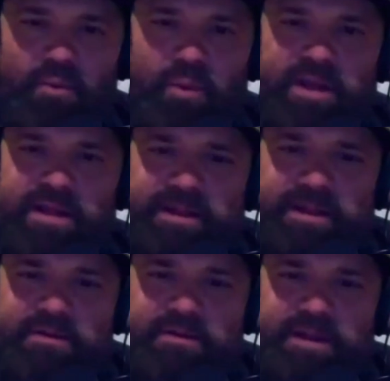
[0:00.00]
We
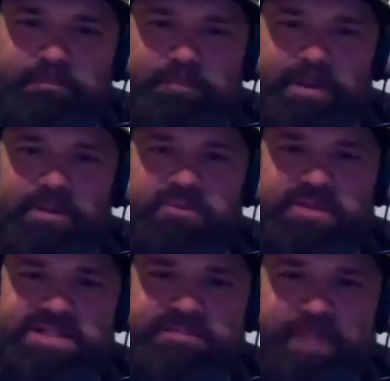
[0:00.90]
literally built
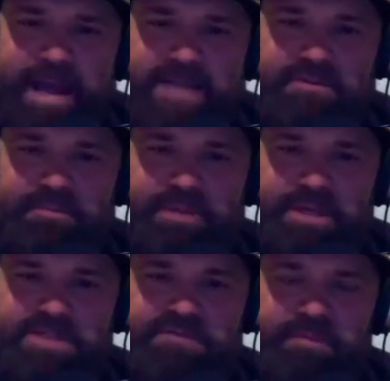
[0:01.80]
this
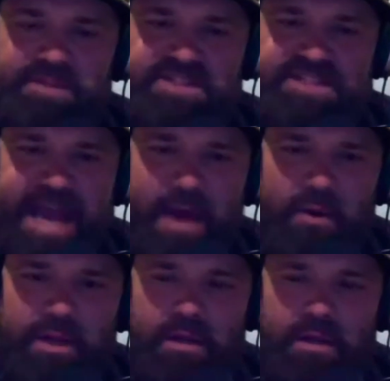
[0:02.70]
masterpiece, from the
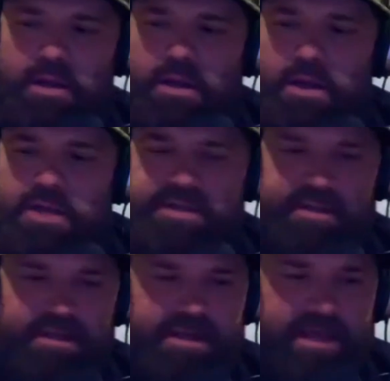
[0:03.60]
scouting to
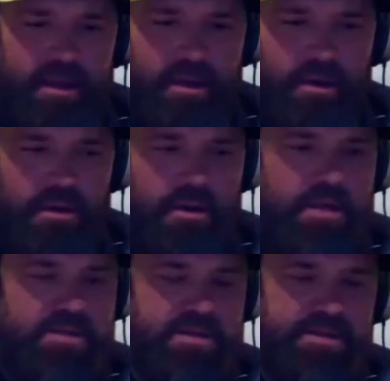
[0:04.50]
the gear,
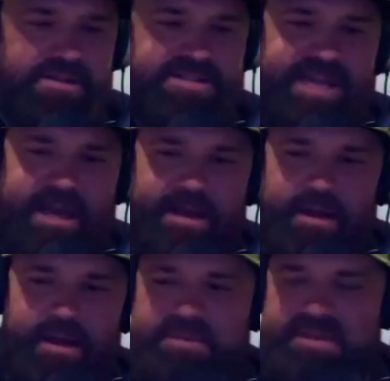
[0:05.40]
to the
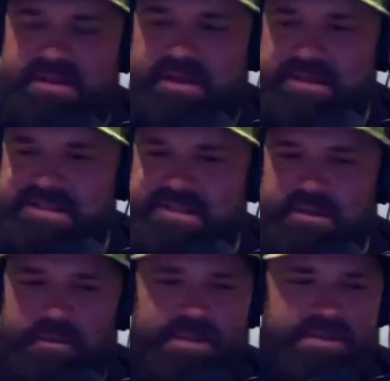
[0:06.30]
setup, to the
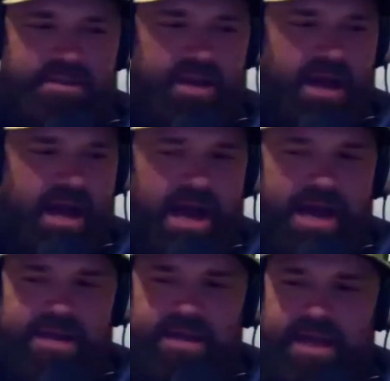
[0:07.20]
concealment, to the
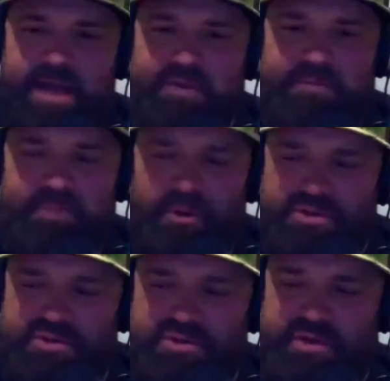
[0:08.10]
hide, to every
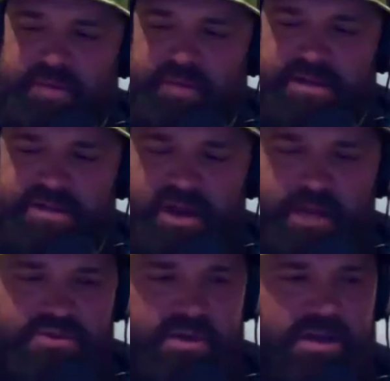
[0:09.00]
bird's retrieved by a
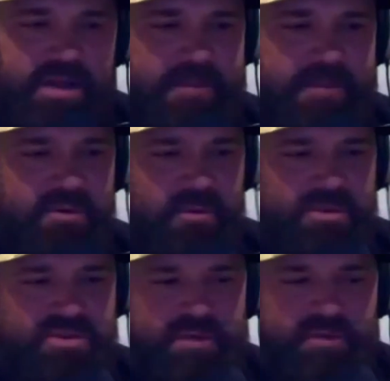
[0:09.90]
top trained Labrador
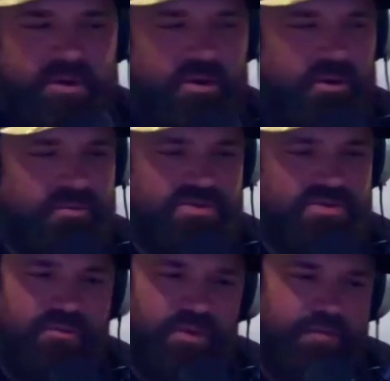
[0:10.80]
retriever, golden
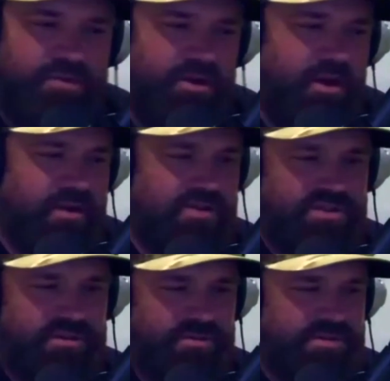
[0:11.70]
retriever, whatever dog you
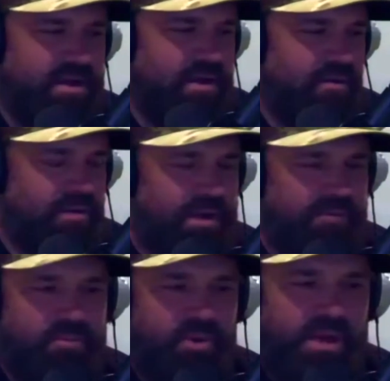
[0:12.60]
choose,
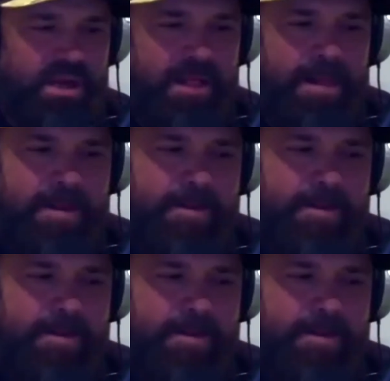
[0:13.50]
whatever breed.